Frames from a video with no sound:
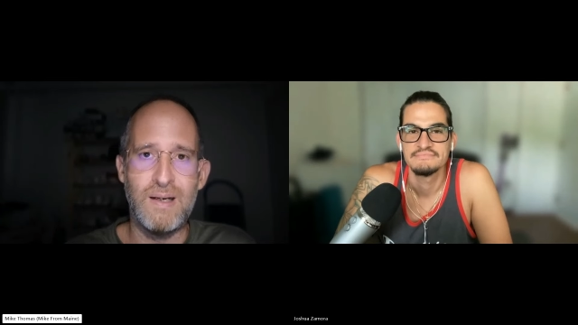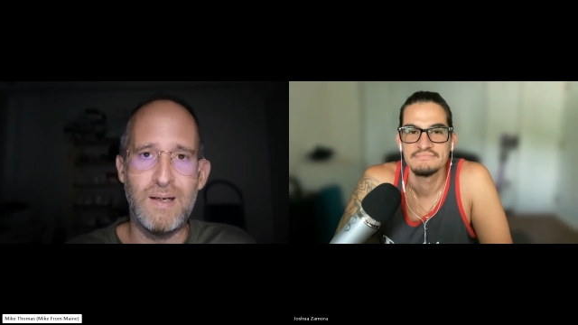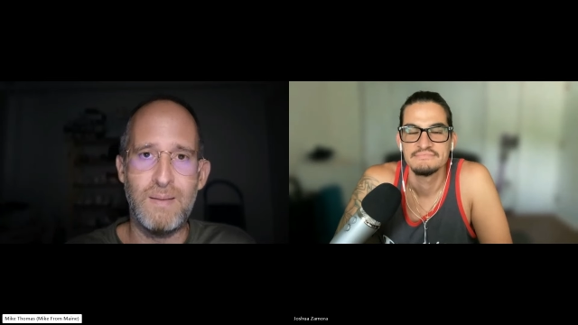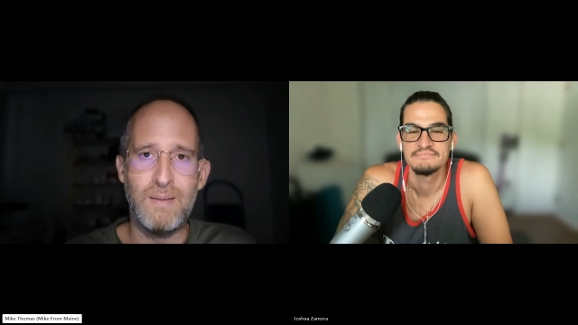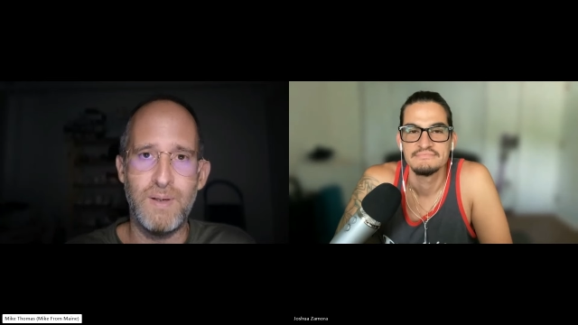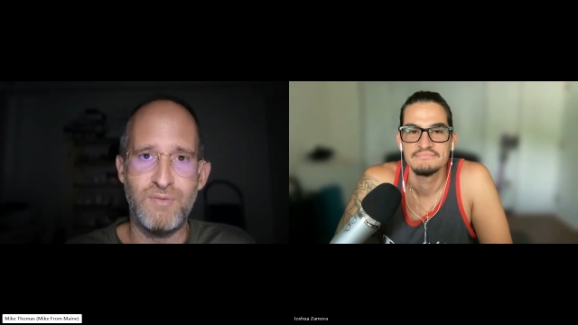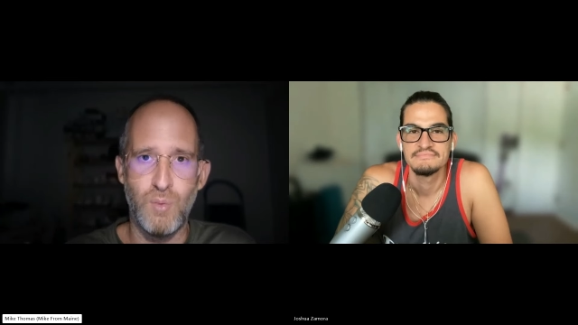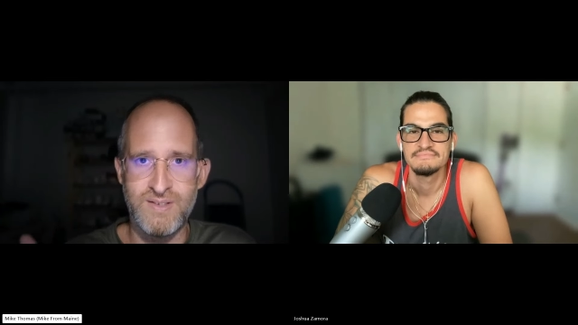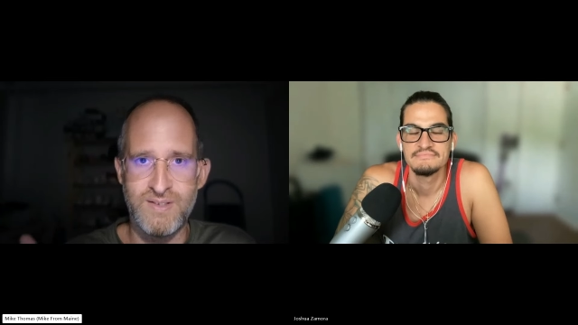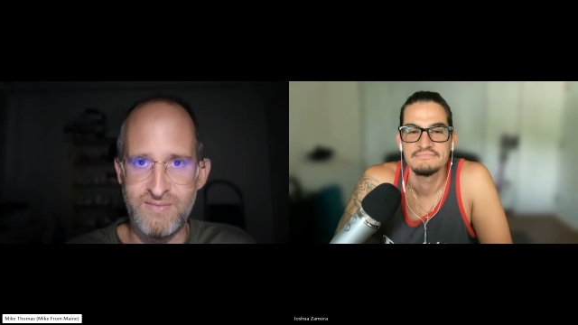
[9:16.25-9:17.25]
Speaker 1: Uh, but
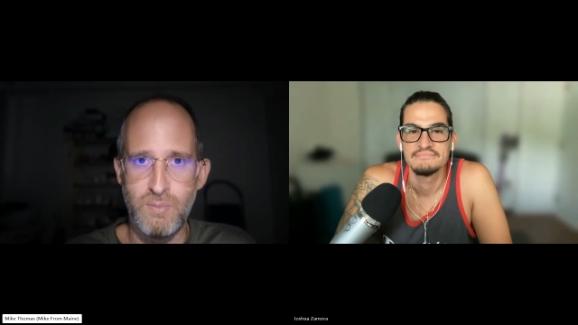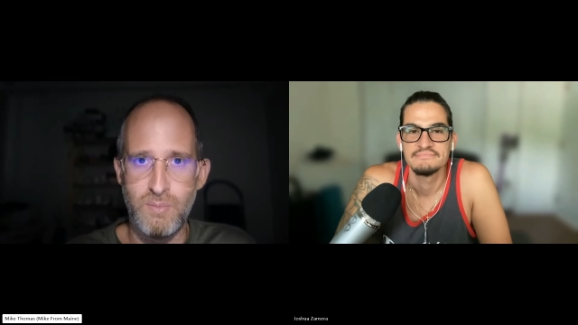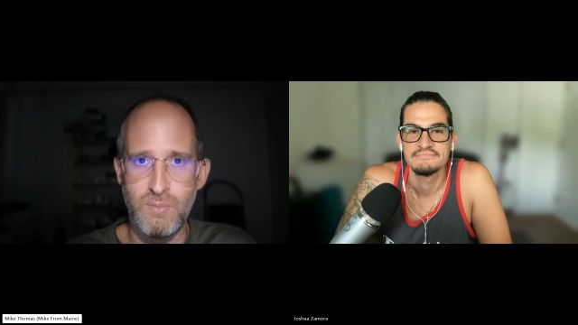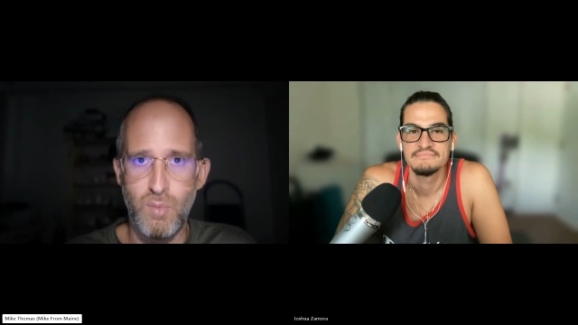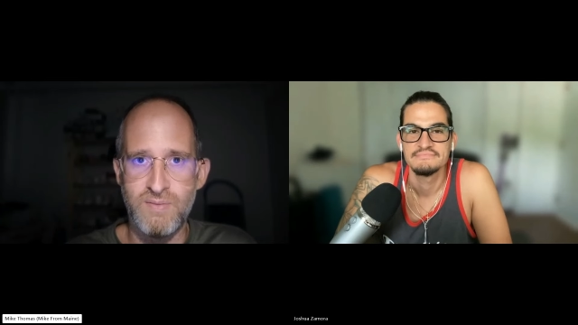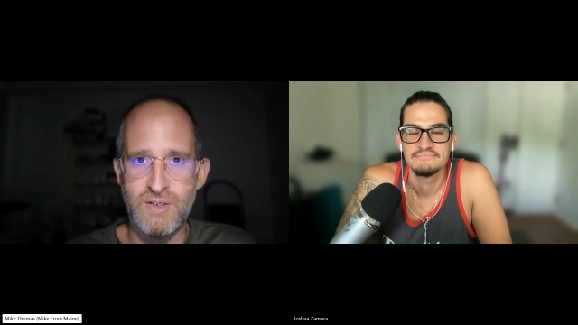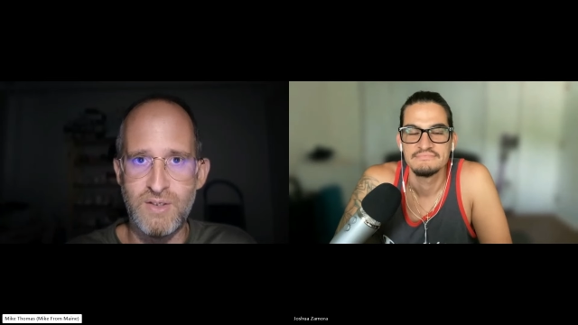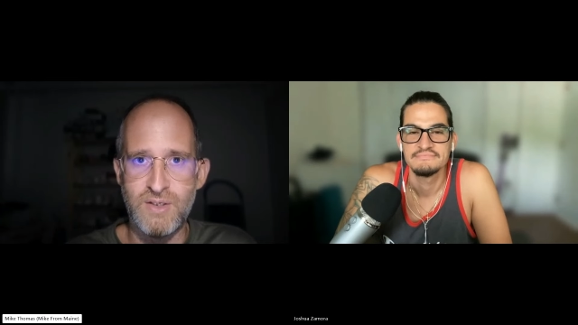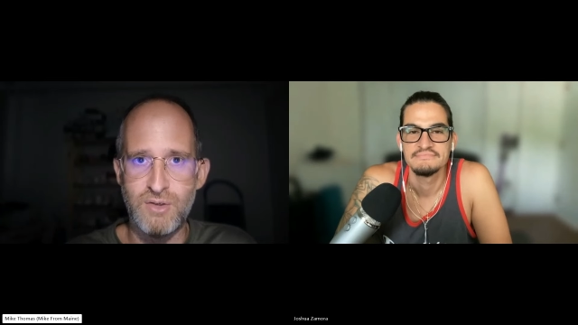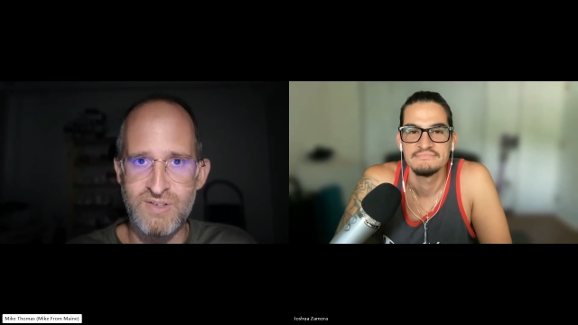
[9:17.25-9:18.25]
if you want to see even more of
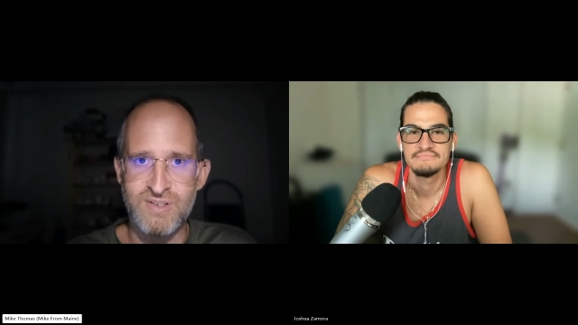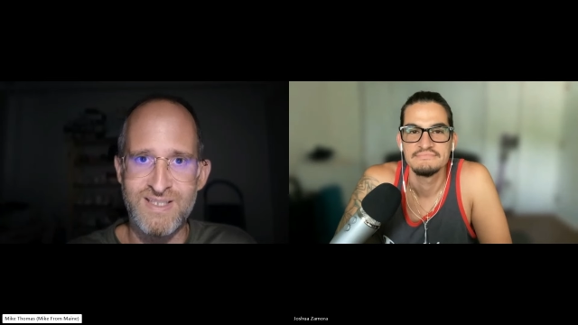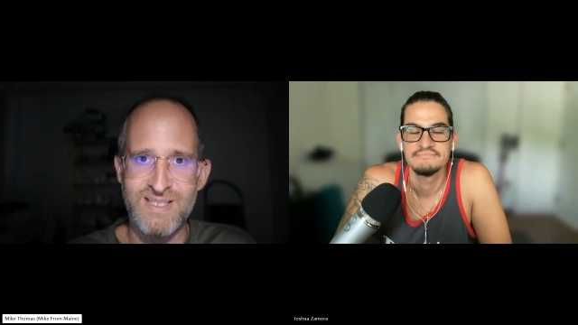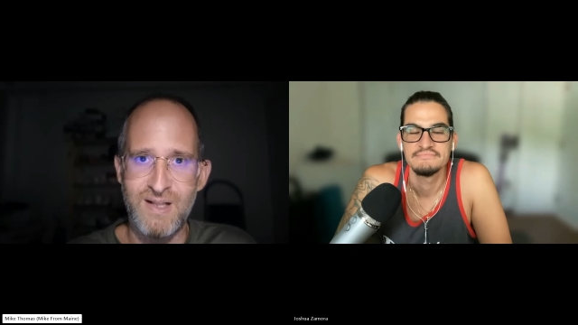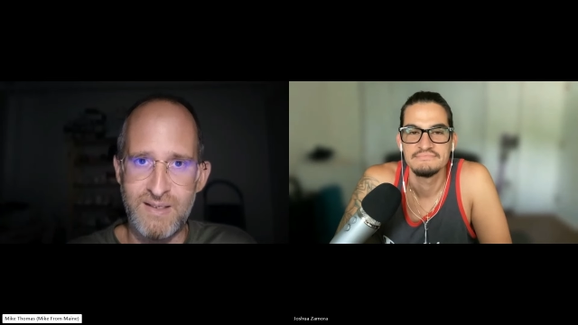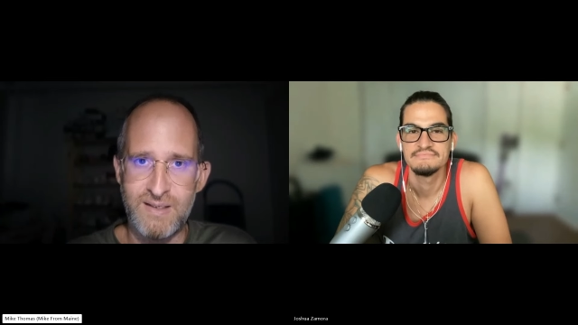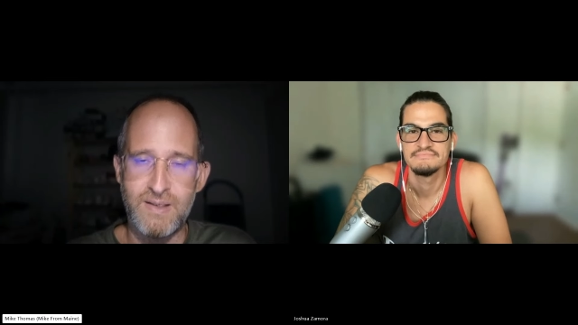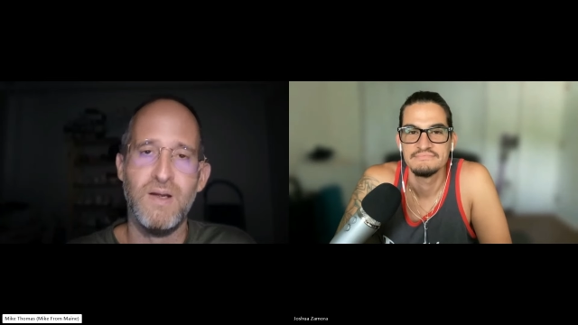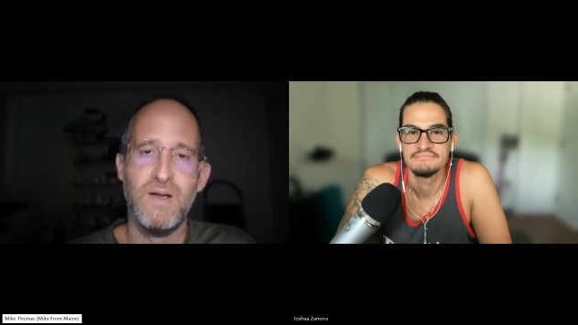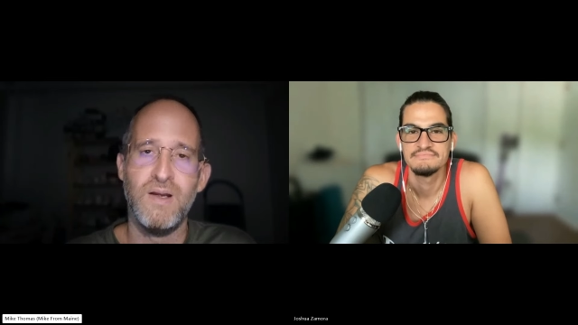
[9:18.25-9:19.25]
it, you can click that link